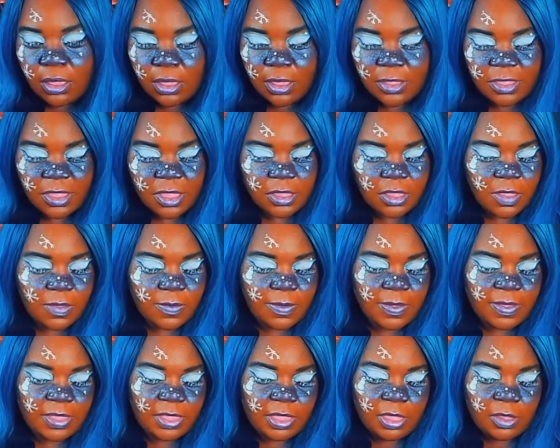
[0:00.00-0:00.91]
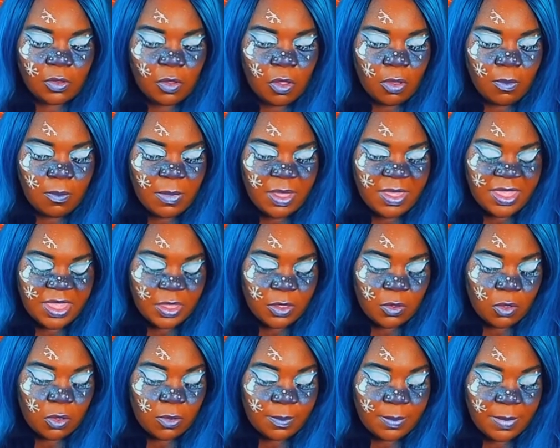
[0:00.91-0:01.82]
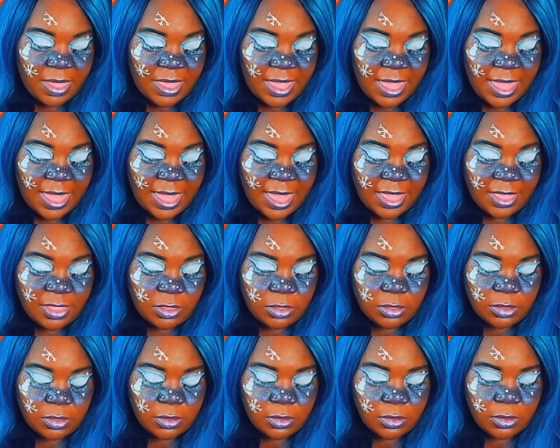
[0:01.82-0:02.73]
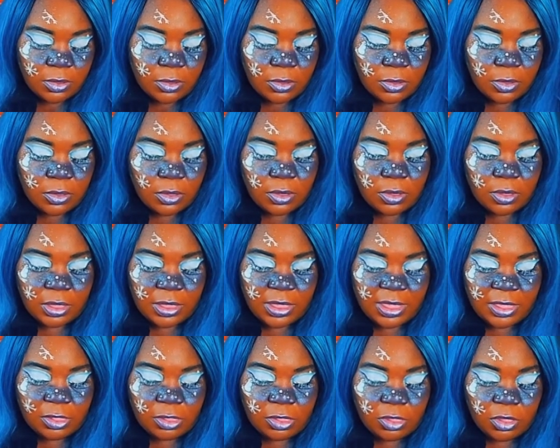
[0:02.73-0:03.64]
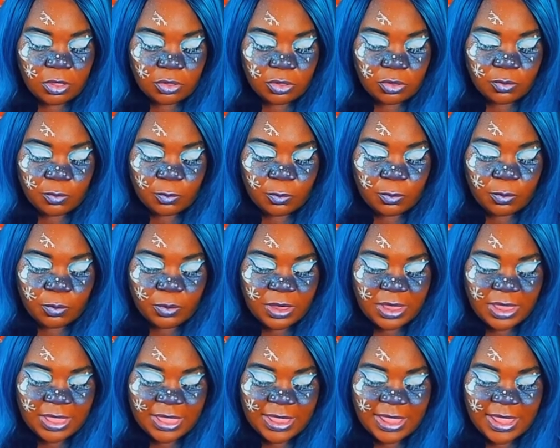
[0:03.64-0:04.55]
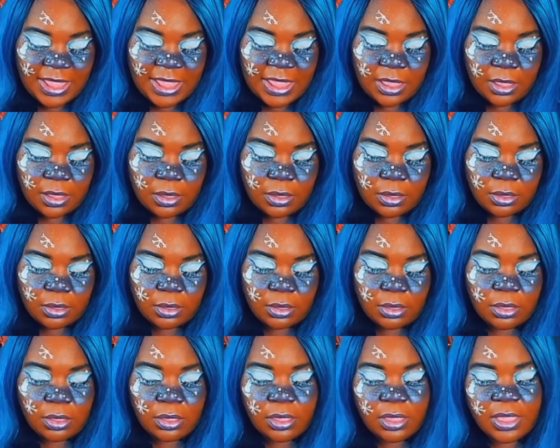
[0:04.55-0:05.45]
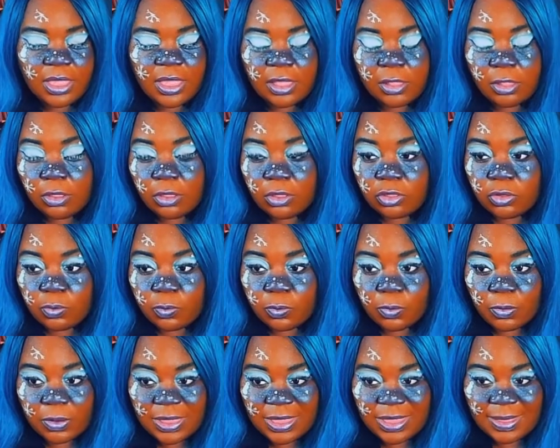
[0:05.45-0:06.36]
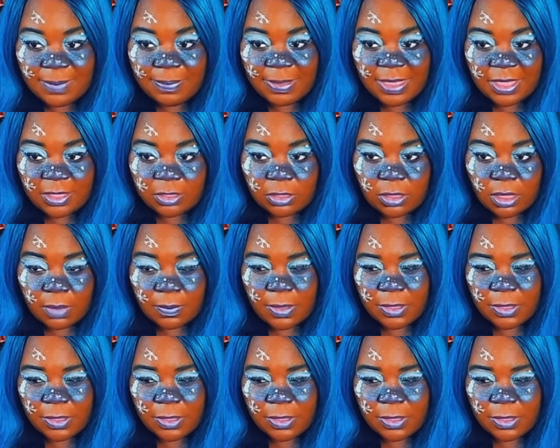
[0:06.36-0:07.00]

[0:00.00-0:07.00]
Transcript: I don't know, it like on my hand, it looks really picked up.